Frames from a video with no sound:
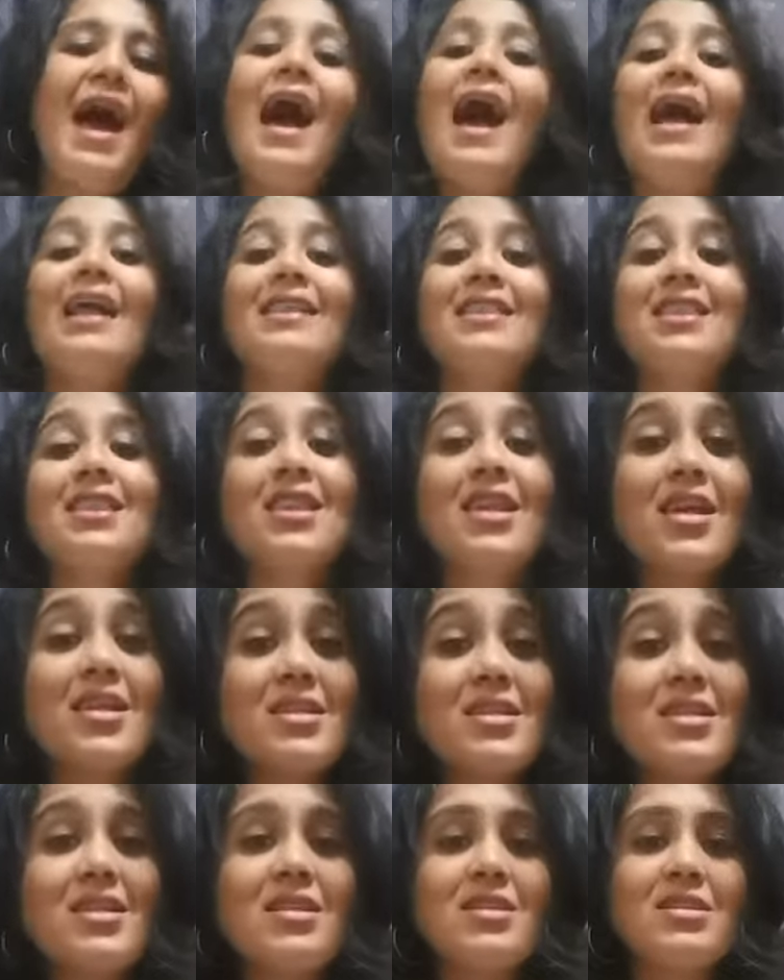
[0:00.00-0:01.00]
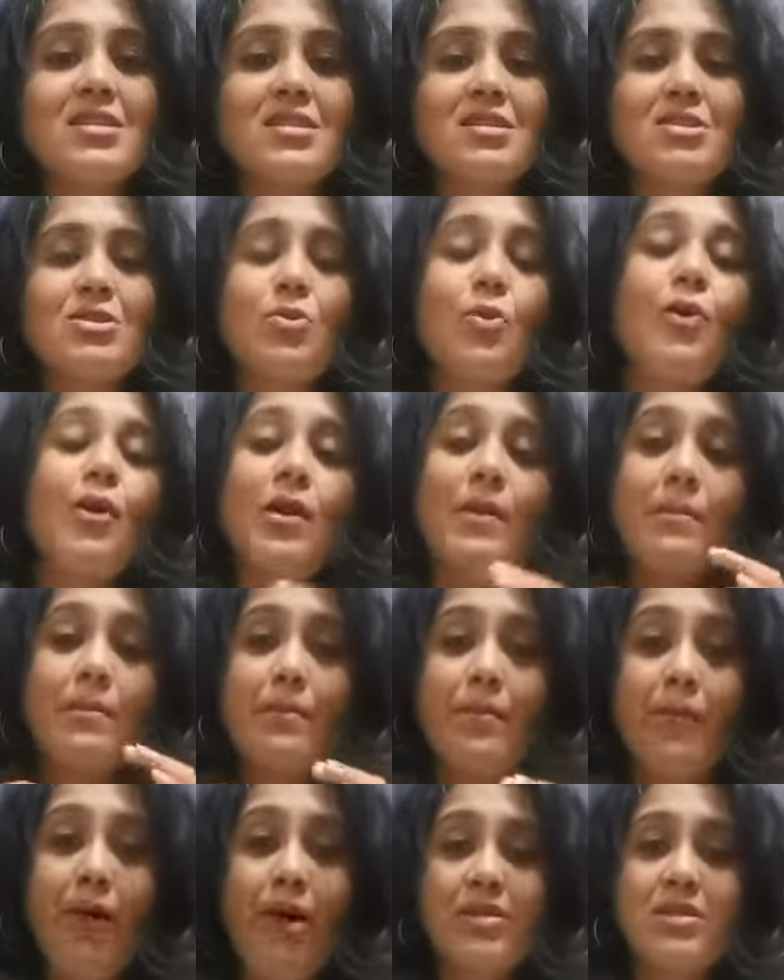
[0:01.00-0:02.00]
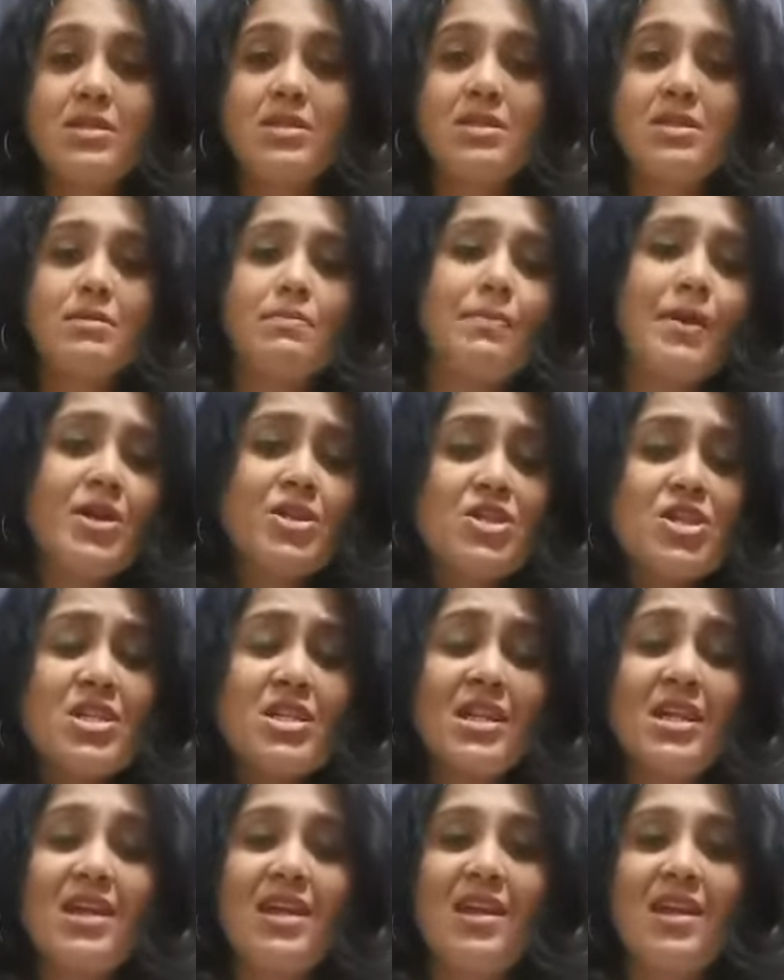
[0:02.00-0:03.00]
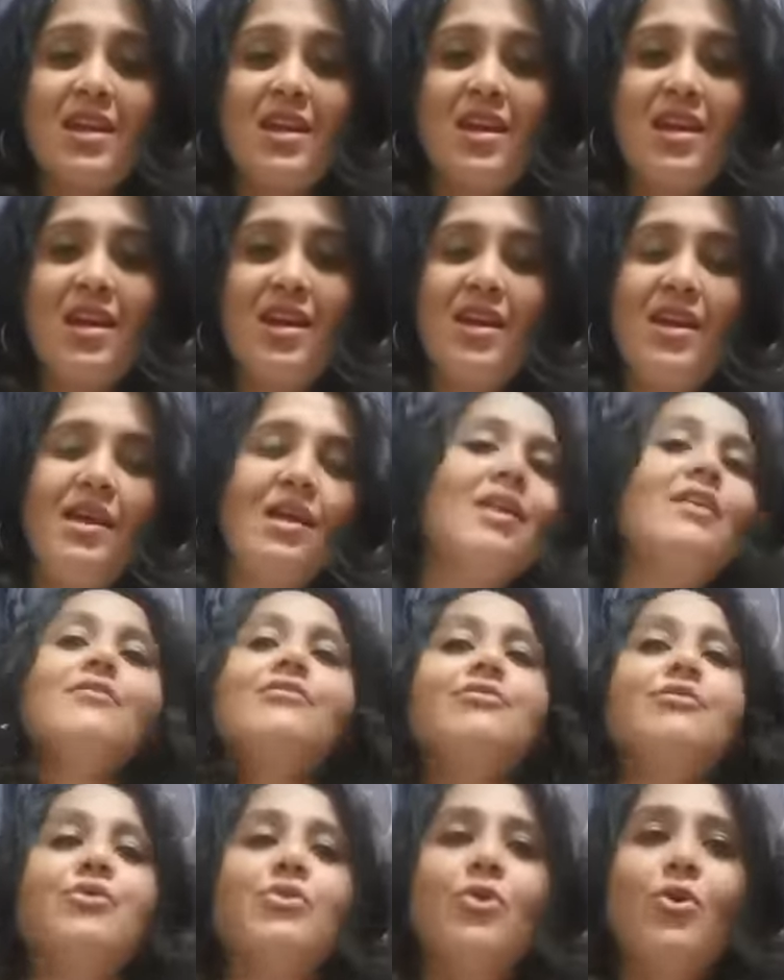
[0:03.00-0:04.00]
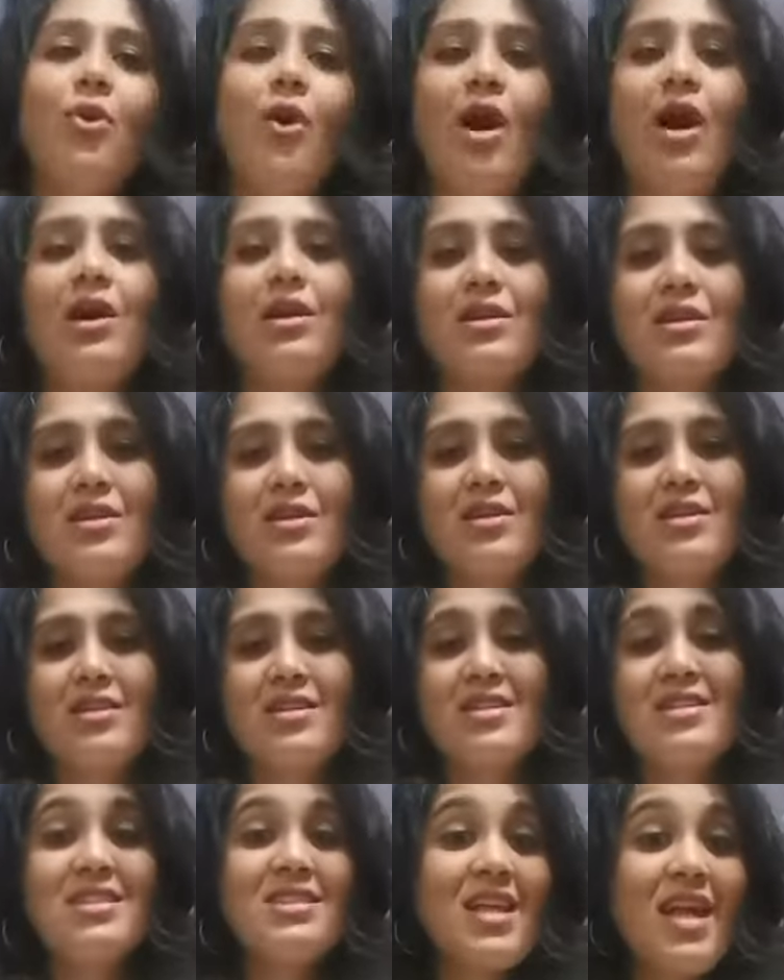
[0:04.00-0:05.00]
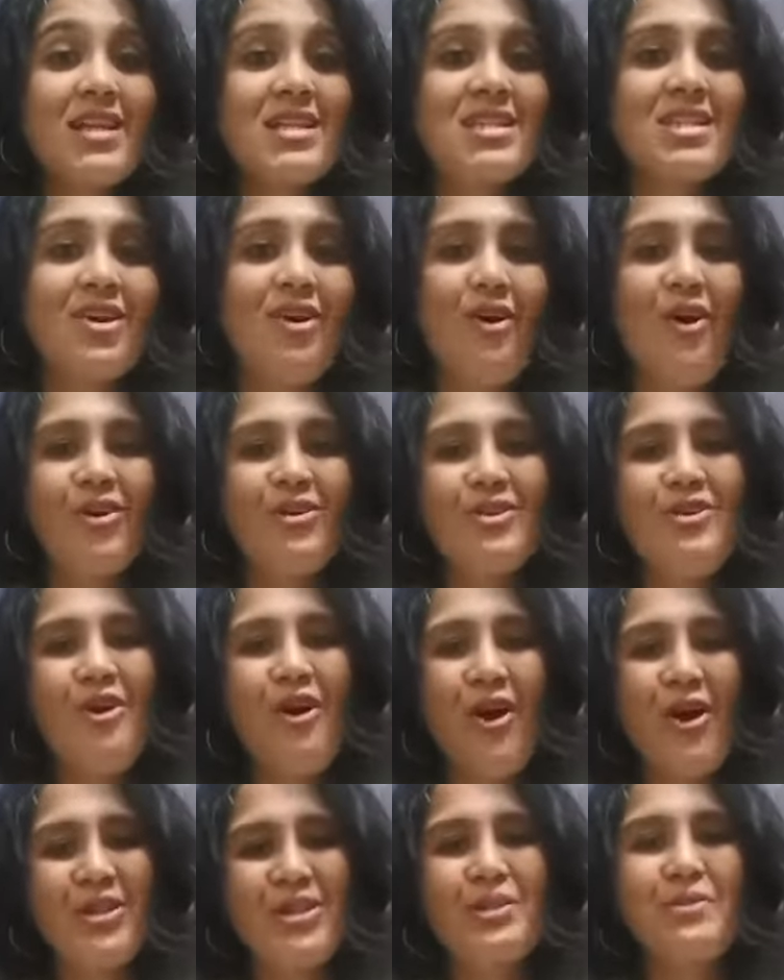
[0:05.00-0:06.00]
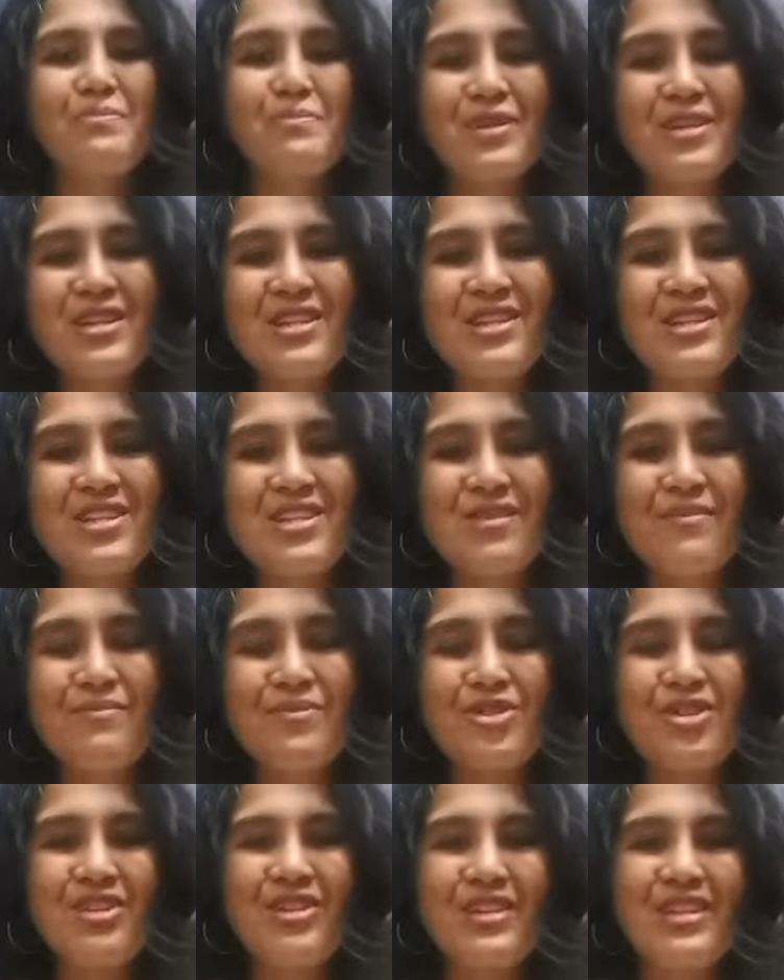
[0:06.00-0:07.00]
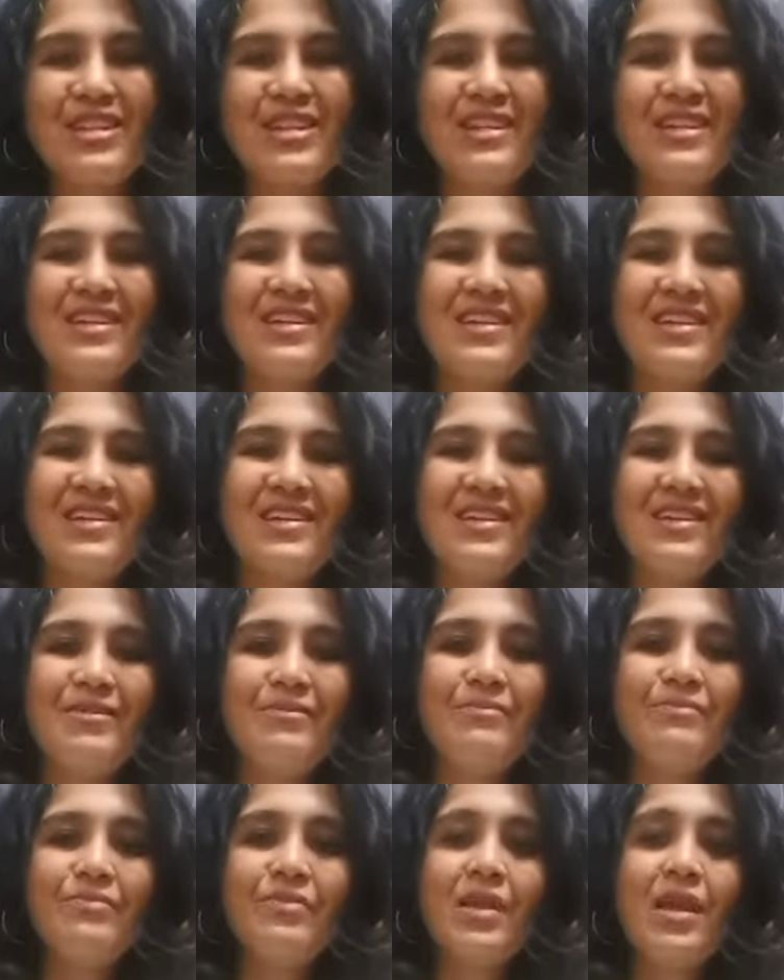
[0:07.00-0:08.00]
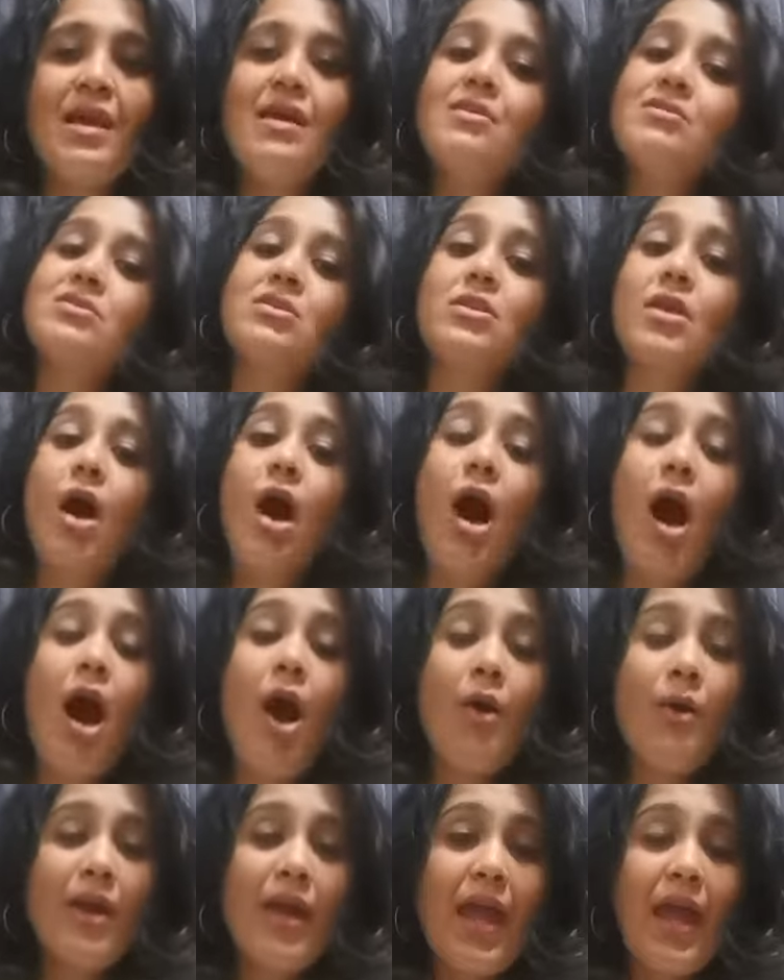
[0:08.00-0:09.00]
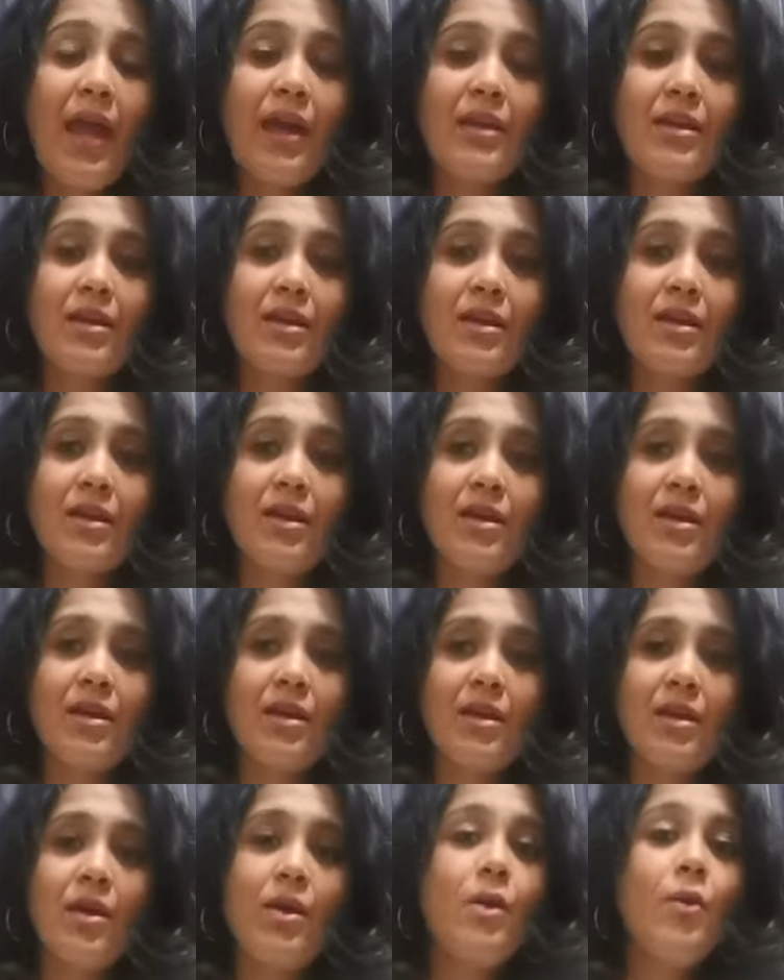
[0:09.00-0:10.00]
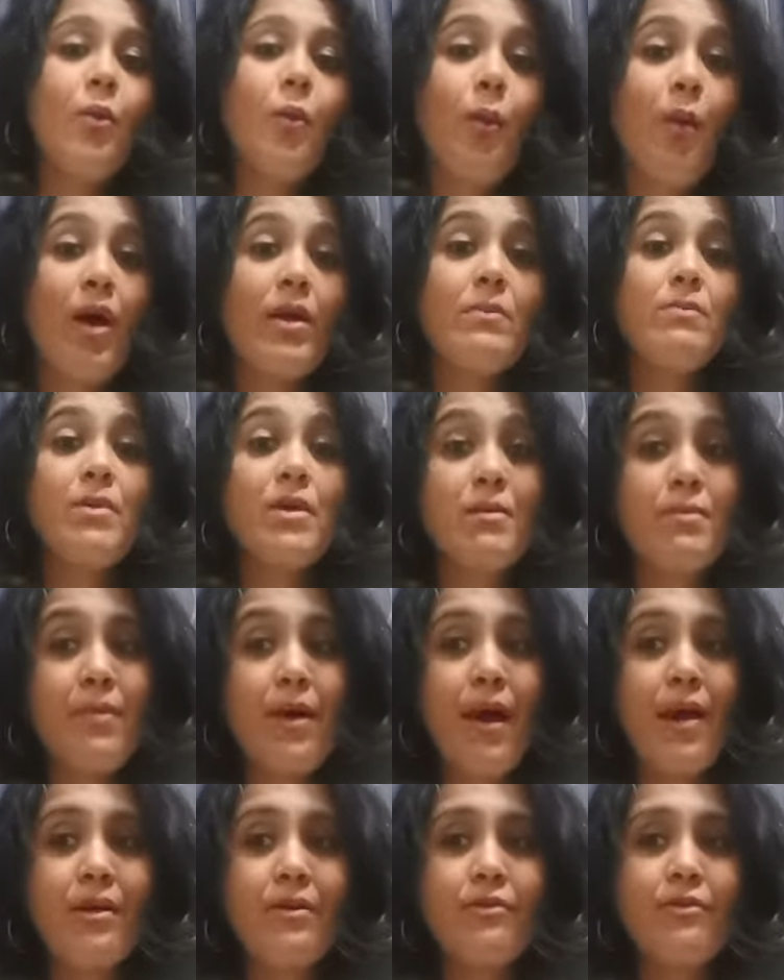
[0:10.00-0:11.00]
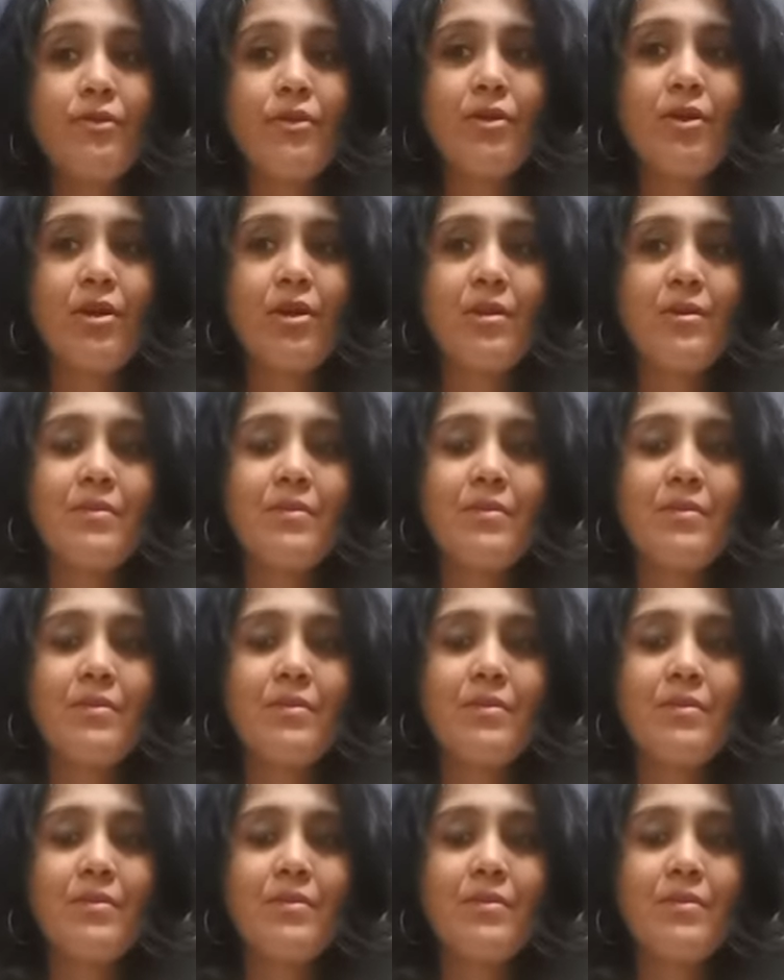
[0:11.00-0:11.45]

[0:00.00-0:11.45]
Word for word: And this is so important, especially if you are set on your entrepreneurship journey. So, now how can one be mindful